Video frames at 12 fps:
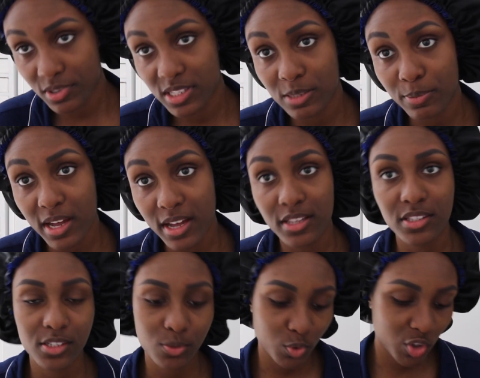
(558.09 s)

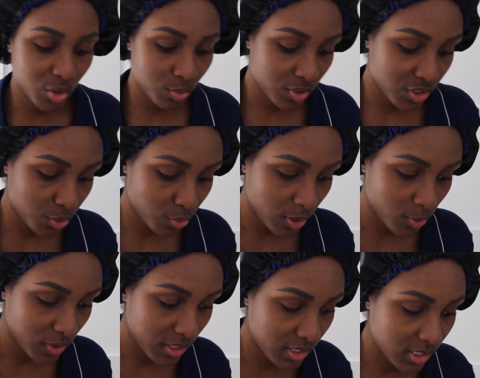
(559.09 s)
response, what she was doing
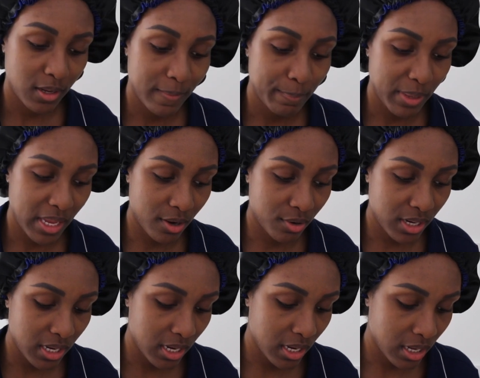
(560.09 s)
was
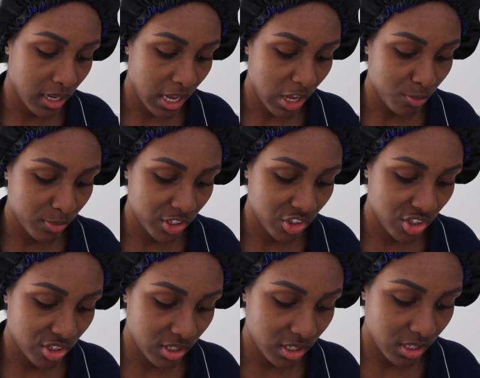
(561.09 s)
comparing how
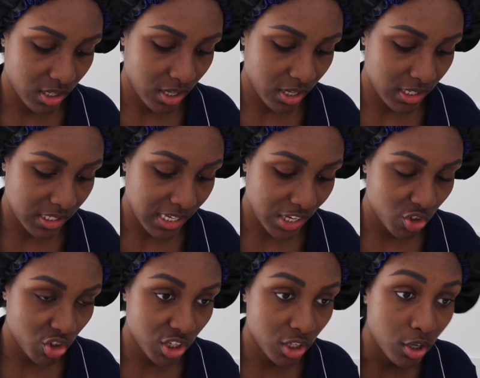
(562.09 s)
much
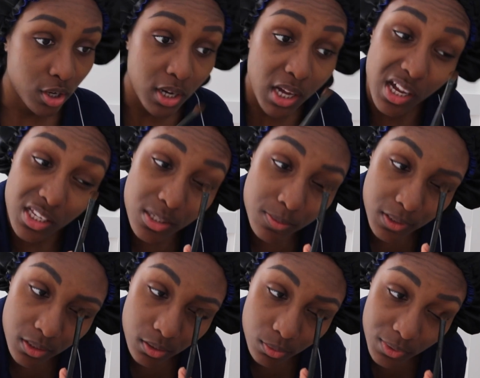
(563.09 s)
attention her
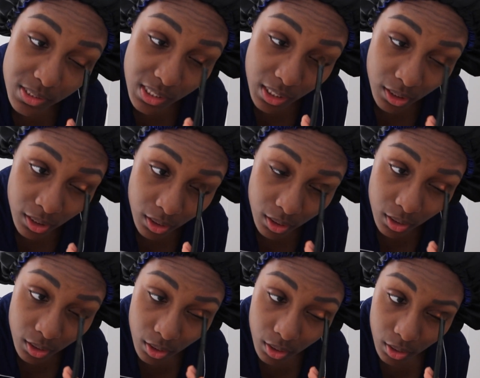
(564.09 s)
husband was getting
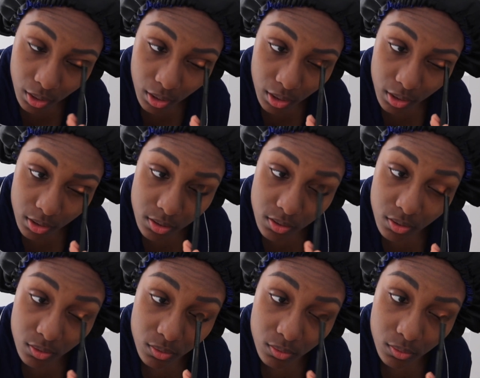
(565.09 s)

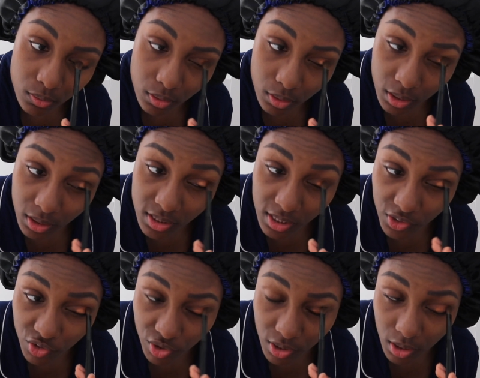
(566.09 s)
to the
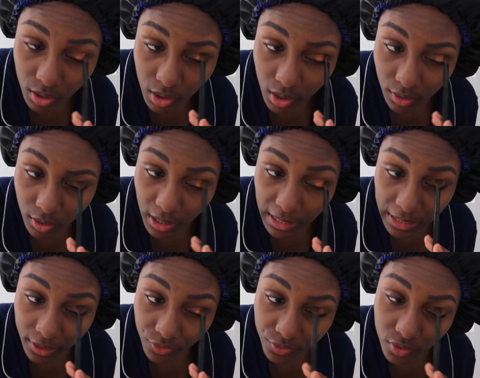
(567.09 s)
attention
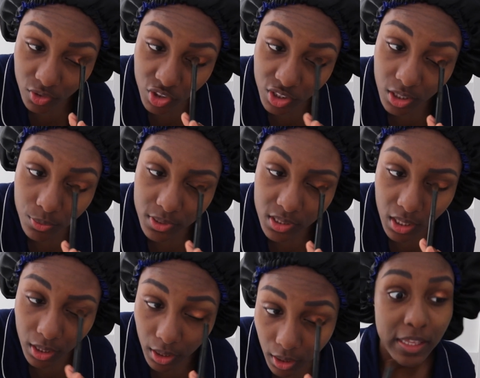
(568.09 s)
that she was
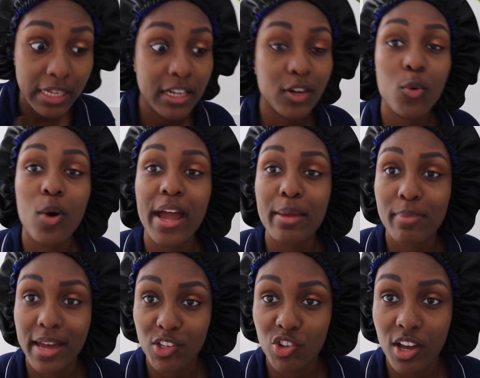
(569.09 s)
getting. They didn't quite
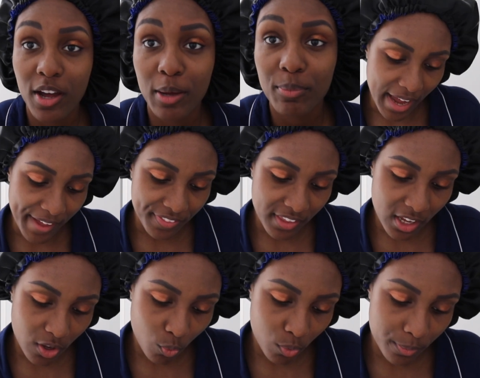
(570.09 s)
match up. I
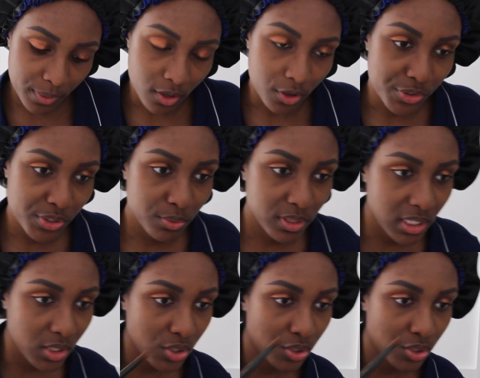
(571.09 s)
think what we also need